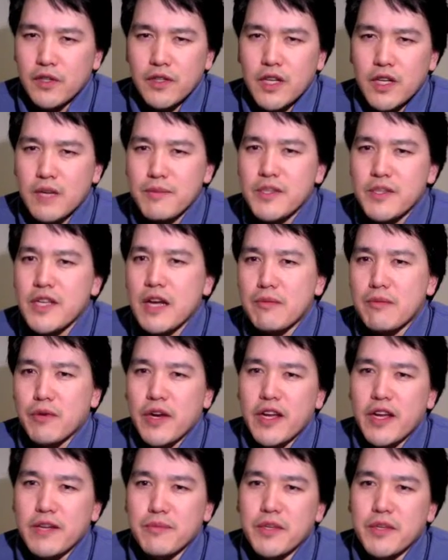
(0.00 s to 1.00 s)
not
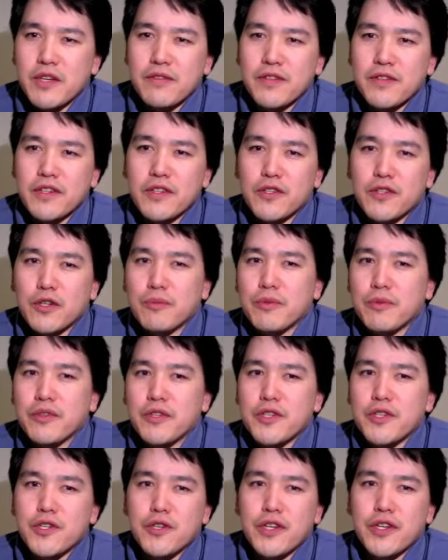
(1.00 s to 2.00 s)
misapprehend me if you interpret
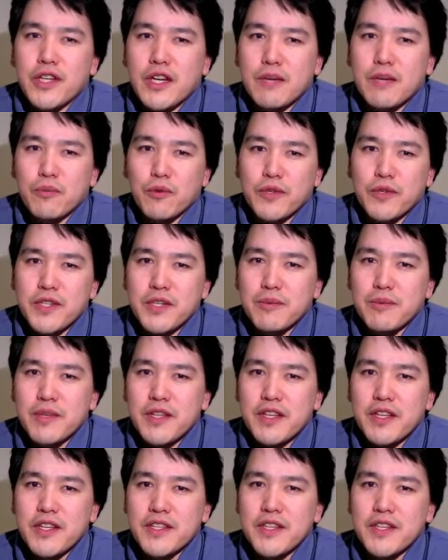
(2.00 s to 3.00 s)
the journey upwards to be
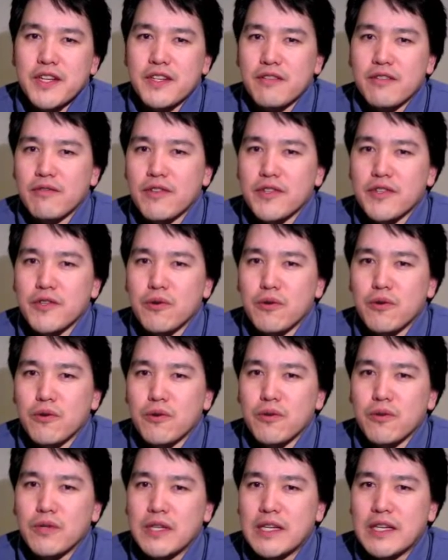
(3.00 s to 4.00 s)
the ascent of the
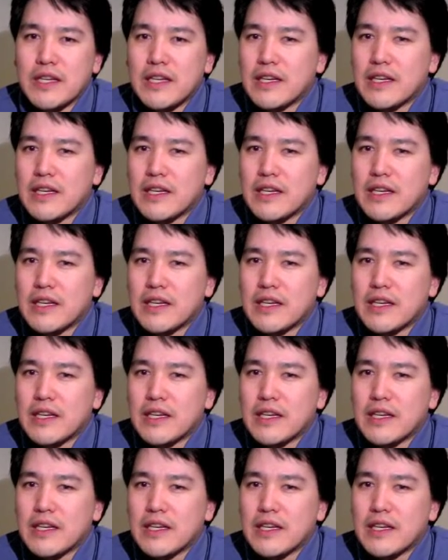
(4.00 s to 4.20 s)
soul